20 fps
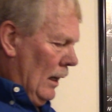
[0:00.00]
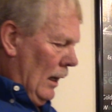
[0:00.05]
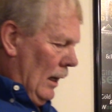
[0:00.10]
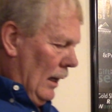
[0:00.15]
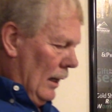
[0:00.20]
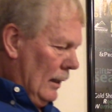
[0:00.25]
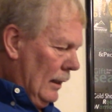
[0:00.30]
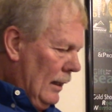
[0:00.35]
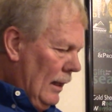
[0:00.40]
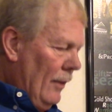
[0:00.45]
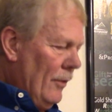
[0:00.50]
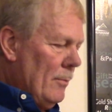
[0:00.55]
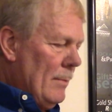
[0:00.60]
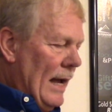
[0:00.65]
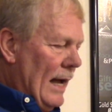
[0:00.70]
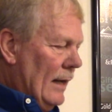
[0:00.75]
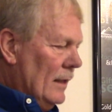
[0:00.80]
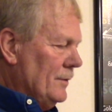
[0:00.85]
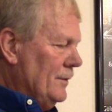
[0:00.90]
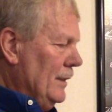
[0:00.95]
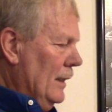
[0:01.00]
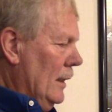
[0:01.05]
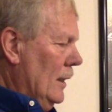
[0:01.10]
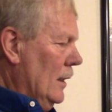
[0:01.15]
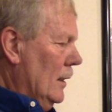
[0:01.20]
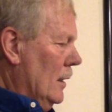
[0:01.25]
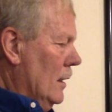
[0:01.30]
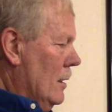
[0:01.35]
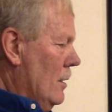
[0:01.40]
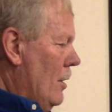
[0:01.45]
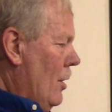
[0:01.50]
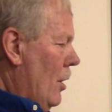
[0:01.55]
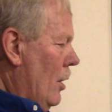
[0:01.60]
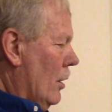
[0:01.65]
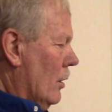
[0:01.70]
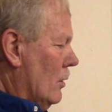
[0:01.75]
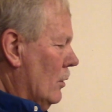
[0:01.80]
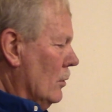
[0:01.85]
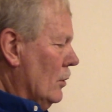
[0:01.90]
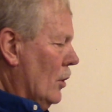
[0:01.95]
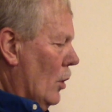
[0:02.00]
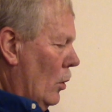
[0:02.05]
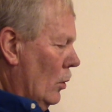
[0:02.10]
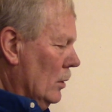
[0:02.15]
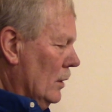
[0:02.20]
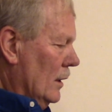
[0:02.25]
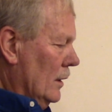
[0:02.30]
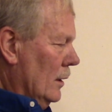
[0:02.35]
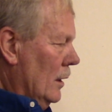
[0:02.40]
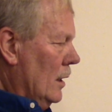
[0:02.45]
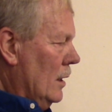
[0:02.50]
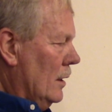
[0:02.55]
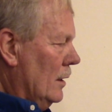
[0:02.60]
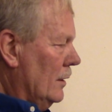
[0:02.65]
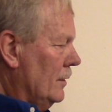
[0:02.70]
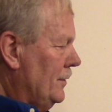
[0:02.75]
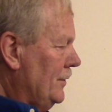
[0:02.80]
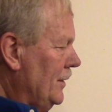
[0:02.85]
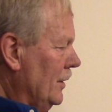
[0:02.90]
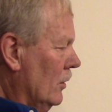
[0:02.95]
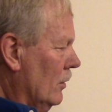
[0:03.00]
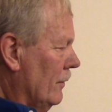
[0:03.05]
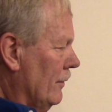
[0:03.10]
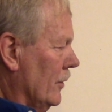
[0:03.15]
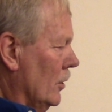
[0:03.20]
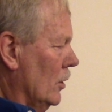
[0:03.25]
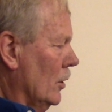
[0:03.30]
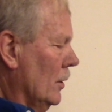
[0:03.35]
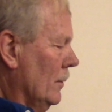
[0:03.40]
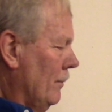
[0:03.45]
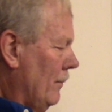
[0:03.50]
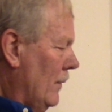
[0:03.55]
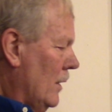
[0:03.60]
another magazine article, Gold and Silver